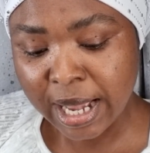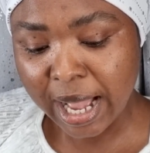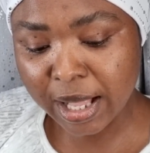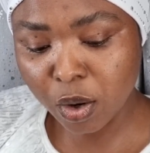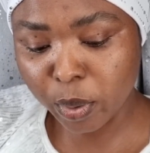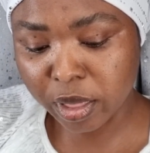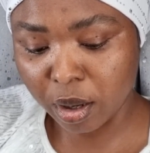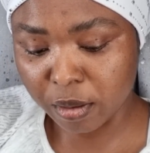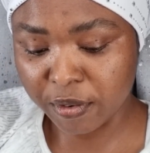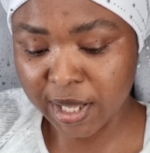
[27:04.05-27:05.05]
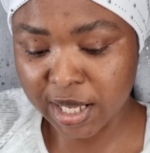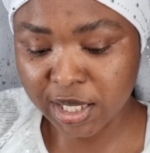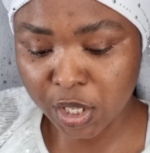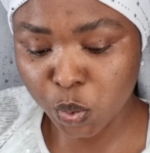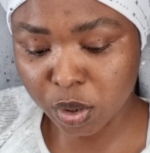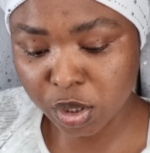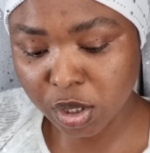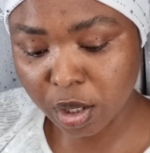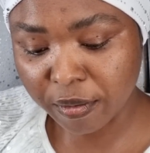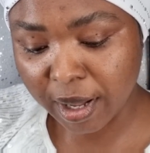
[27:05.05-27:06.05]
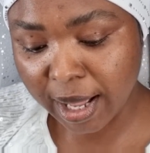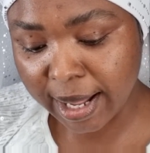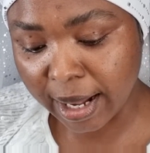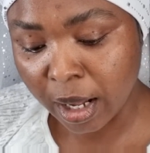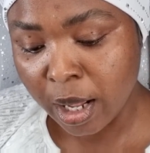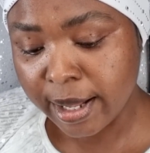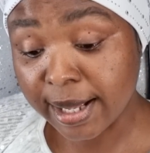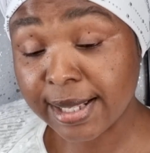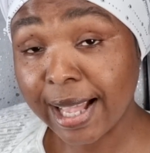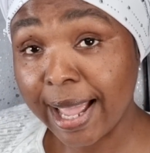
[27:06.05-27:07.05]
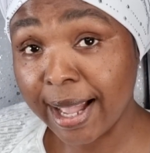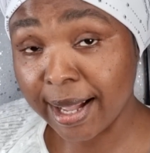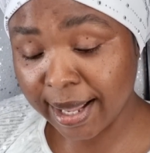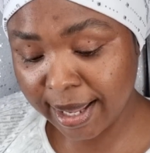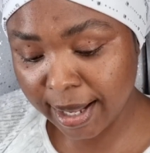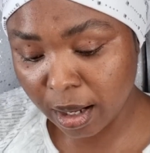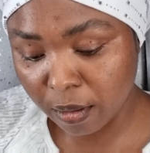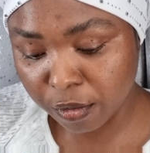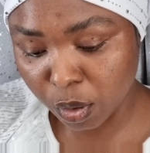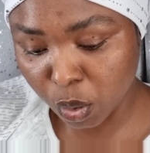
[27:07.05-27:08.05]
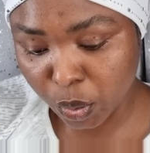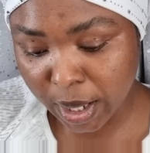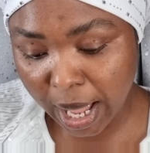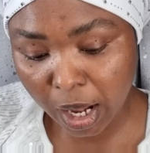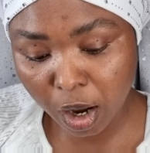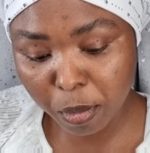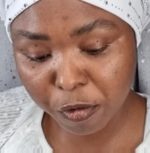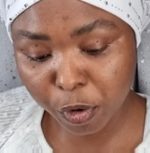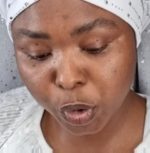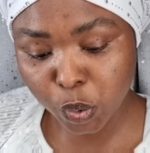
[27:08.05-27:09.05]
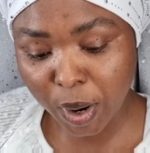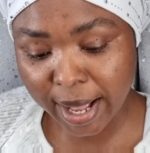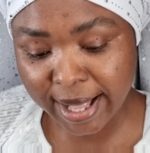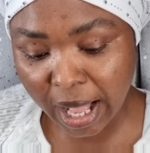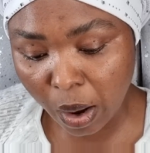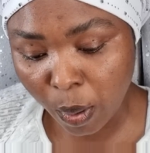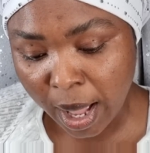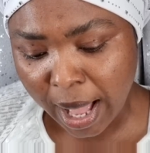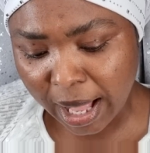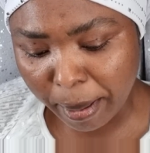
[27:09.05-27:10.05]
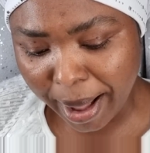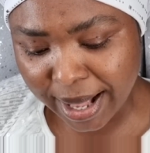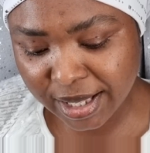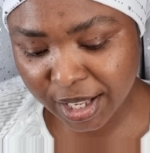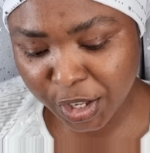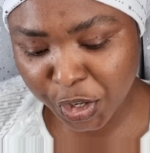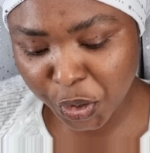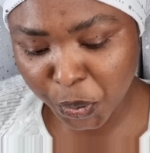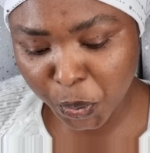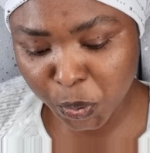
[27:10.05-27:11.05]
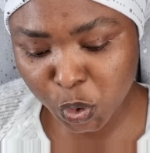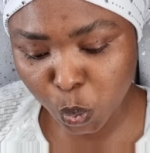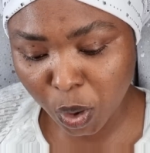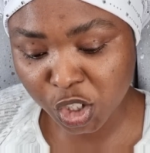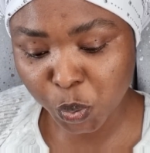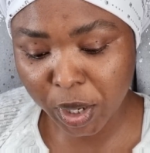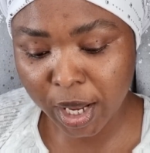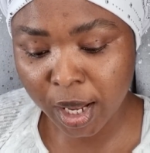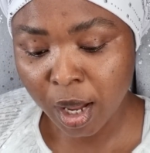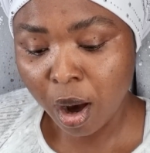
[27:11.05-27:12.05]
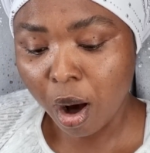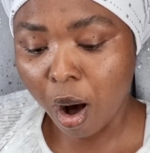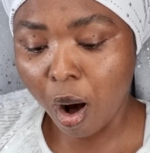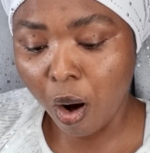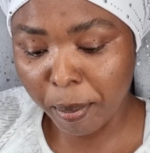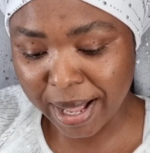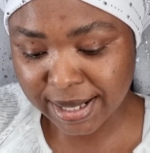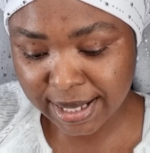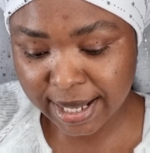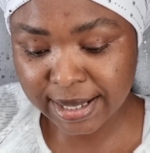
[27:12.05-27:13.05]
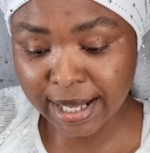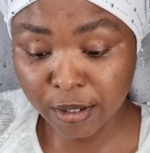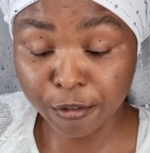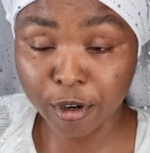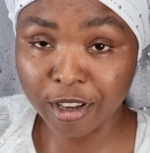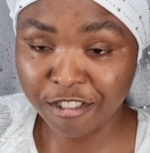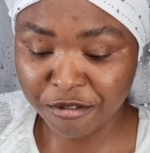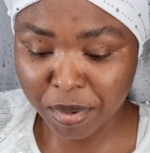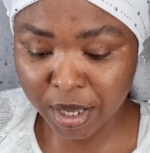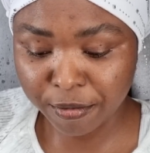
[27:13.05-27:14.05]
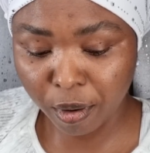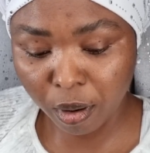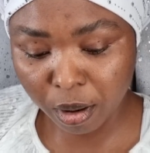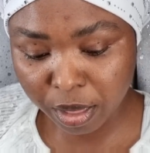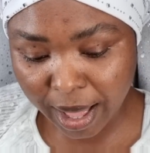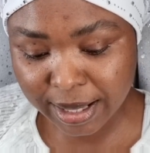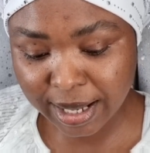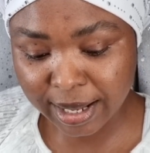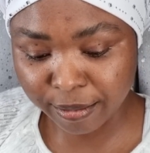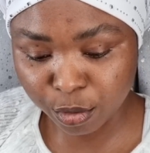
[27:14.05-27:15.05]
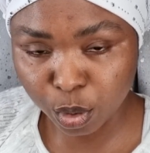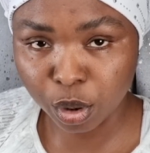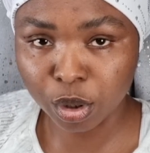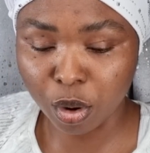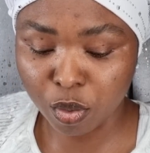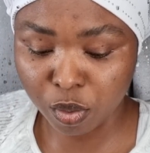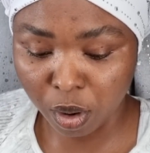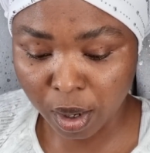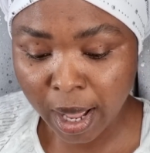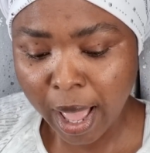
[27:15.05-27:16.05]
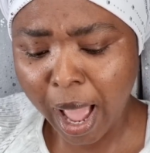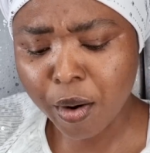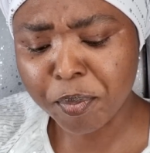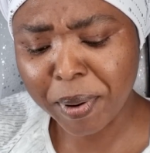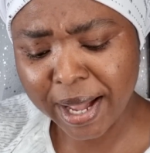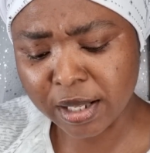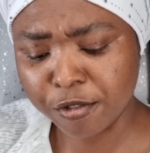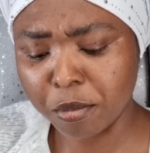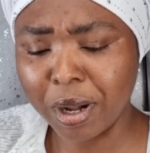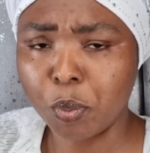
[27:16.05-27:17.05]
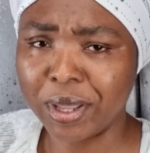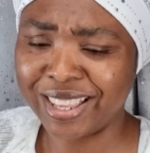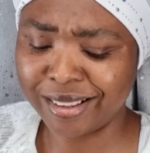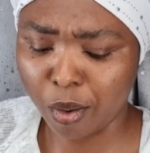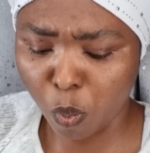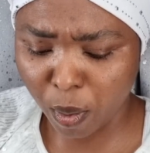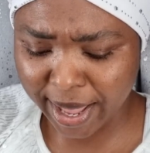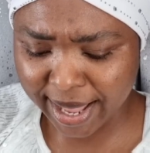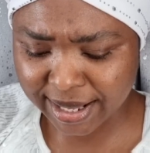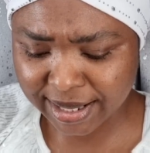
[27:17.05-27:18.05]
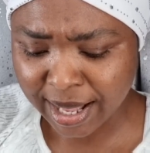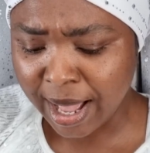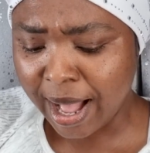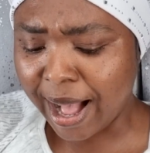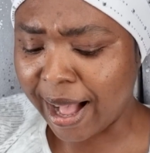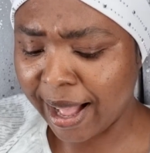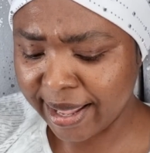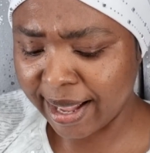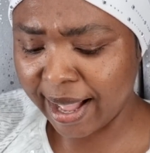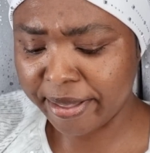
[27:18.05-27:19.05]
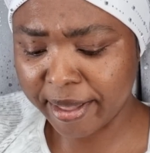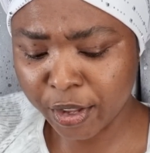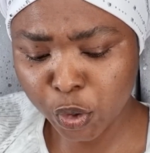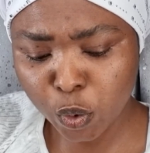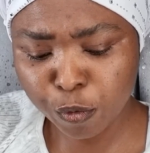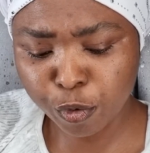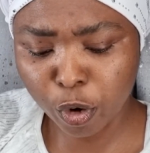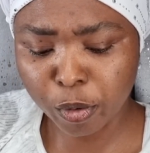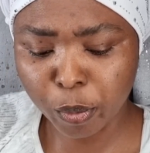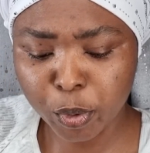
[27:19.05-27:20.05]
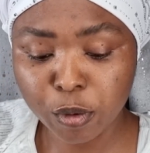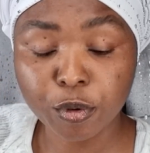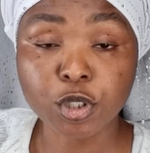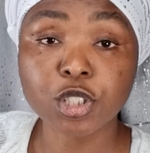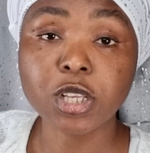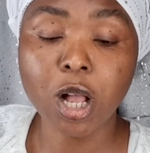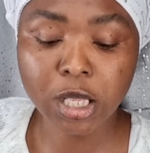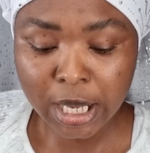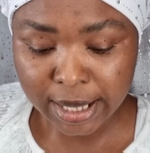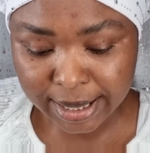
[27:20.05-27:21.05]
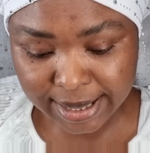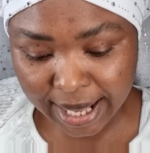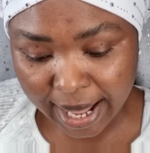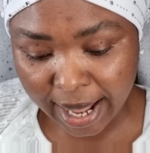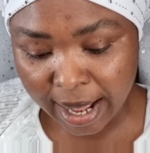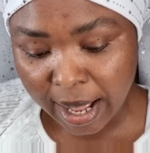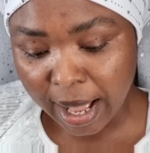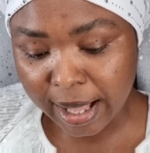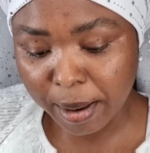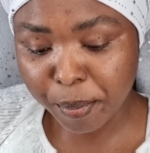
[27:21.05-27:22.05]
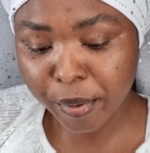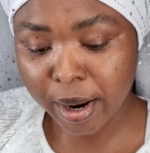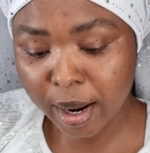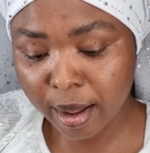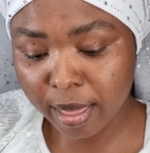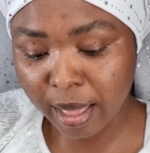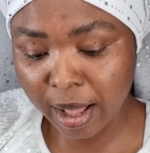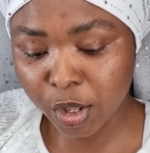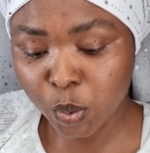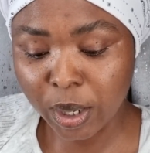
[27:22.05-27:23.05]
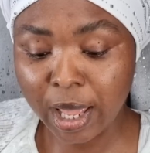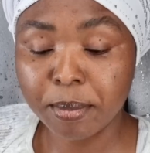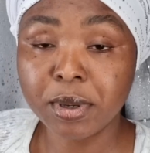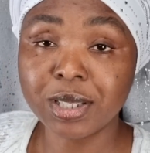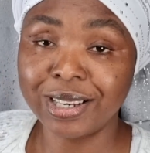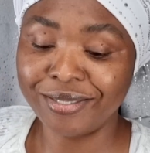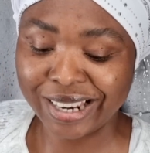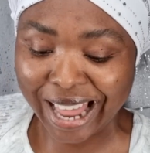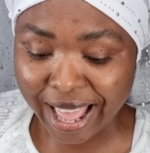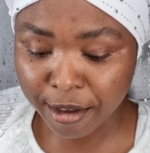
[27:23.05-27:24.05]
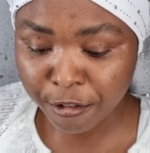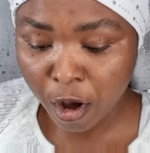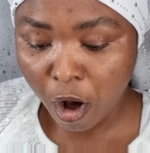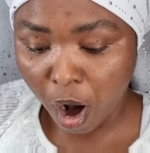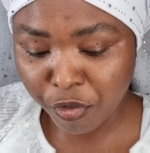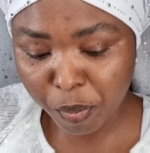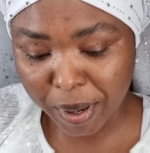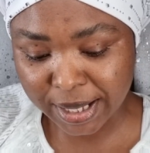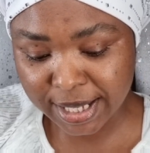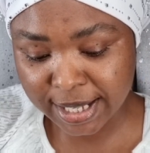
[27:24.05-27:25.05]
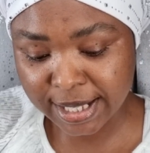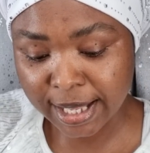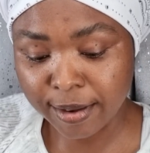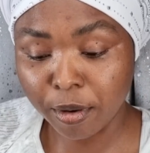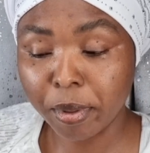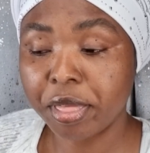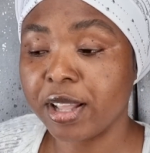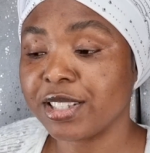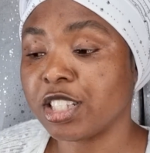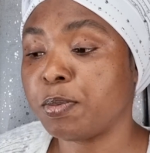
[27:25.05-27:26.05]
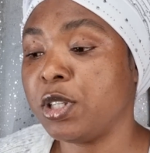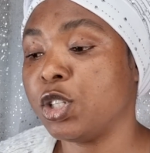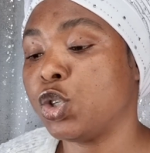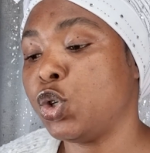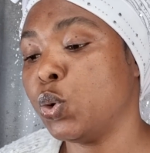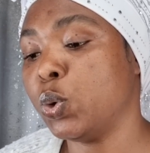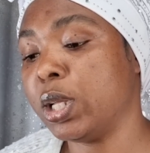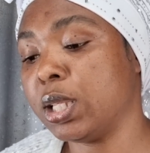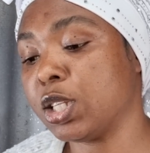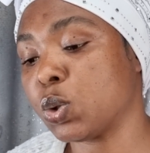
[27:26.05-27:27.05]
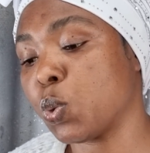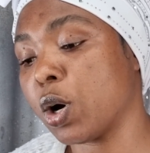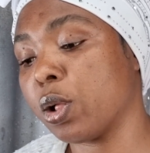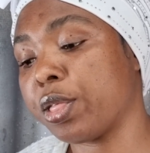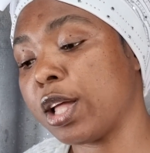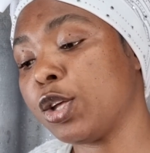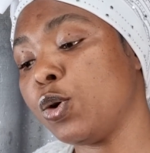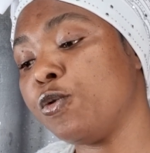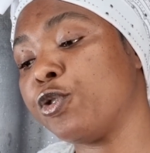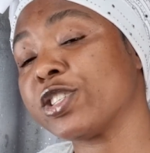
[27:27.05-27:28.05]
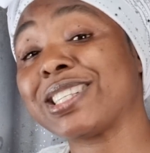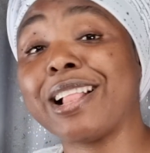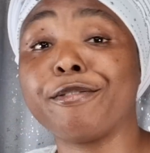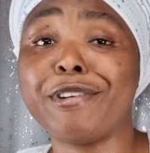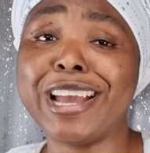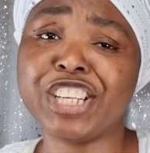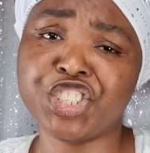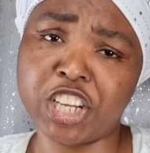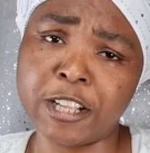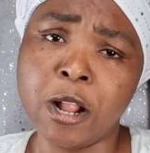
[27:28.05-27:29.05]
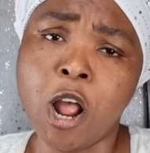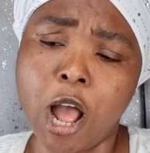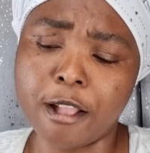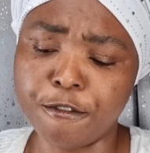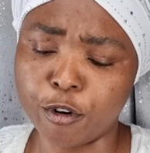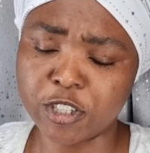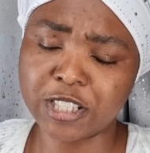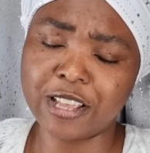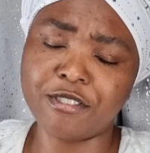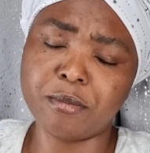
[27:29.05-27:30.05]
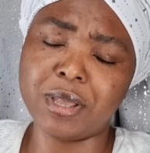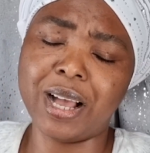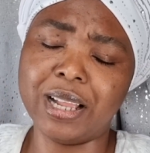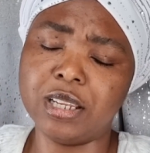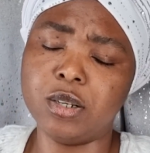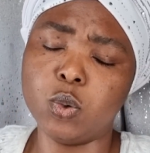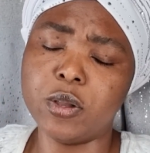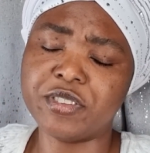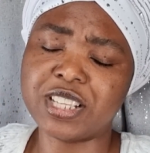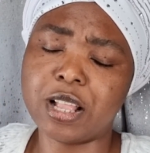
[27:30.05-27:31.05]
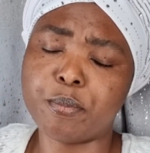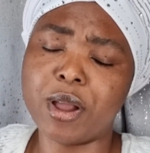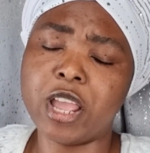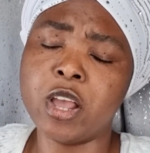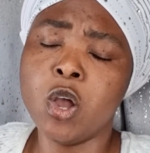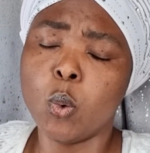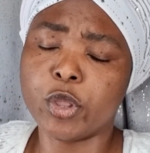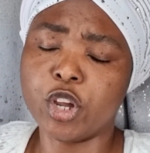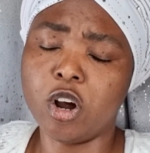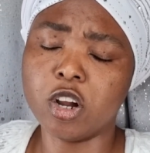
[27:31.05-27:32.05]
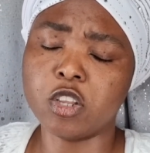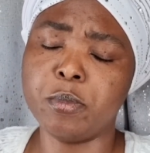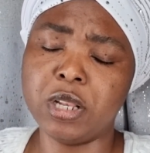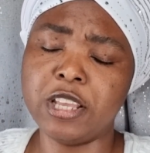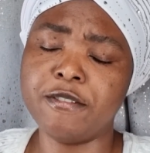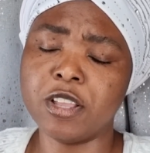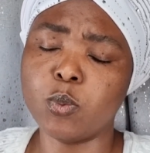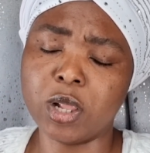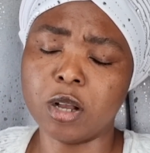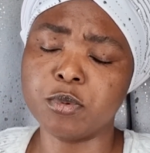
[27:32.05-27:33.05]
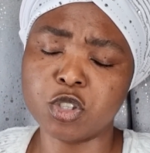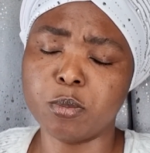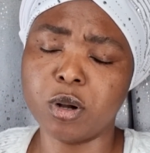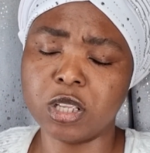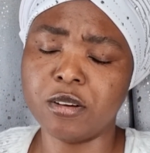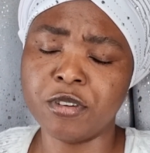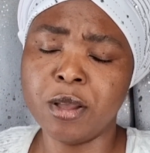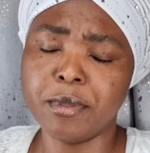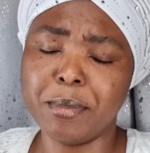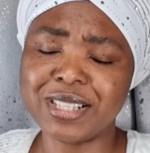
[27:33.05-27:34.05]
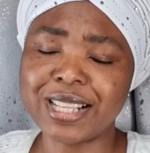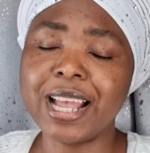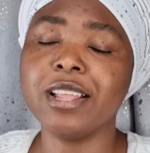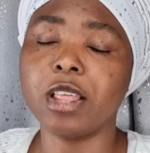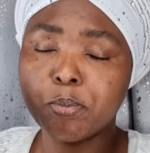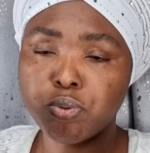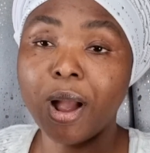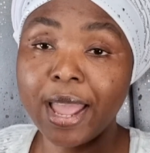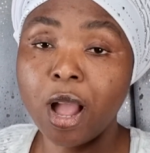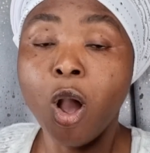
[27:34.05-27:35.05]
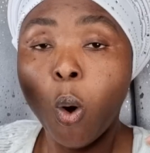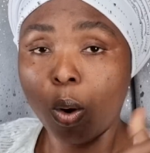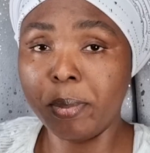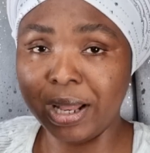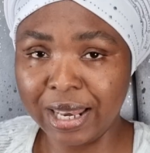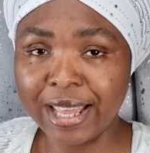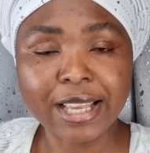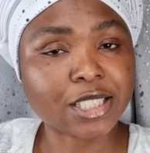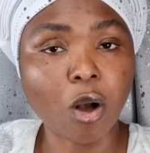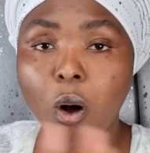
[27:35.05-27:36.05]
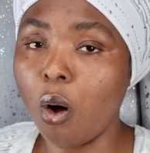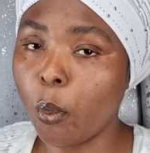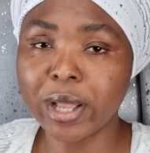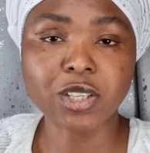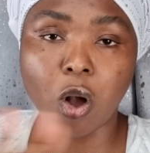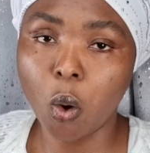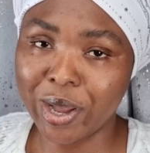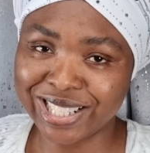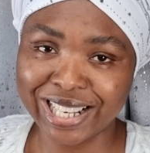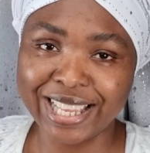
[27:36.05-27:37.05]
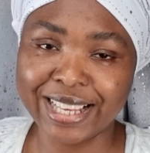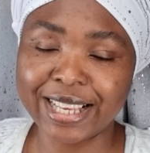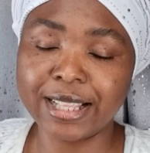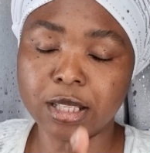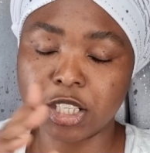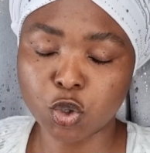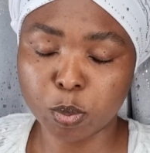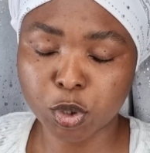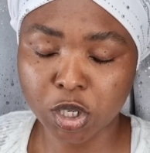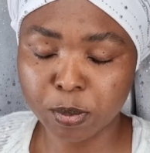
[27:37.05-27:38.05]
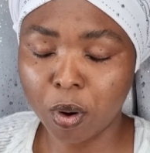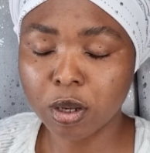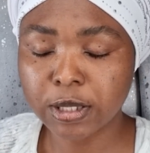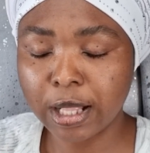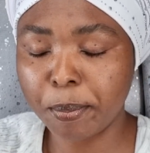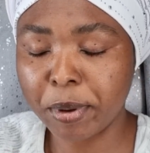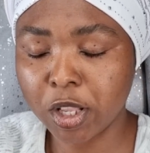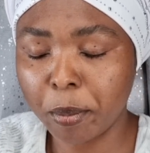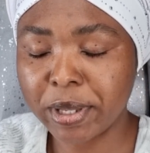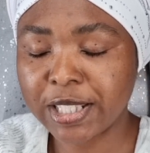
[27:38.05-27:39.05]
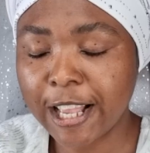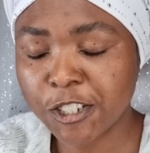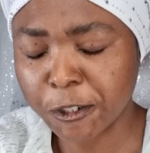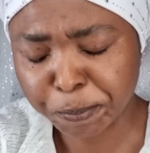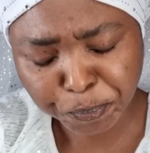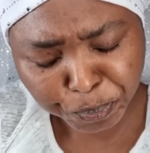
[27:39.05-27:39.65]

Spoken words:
I know with confidence that you are the Son of AHAYAH. Yeshayah, King of Glory, I come before you right now. I am asking you to wash away all my sins and to forgive me for all that I have done wrong. I repent for my wicked ways. AHAYAH, I thank you for your beautiful Son, Yeshayah, and I pray that you will help me to live a life of repentance and give up the things displeasing to you in this world. Thank you for salvation and for saving me. Hallelujah. If you said a prayer with your heart, you believe it. Welcome to the body of the Messiah. That prayer will be linked. It's always, always linked in the description box and the pinned comment section.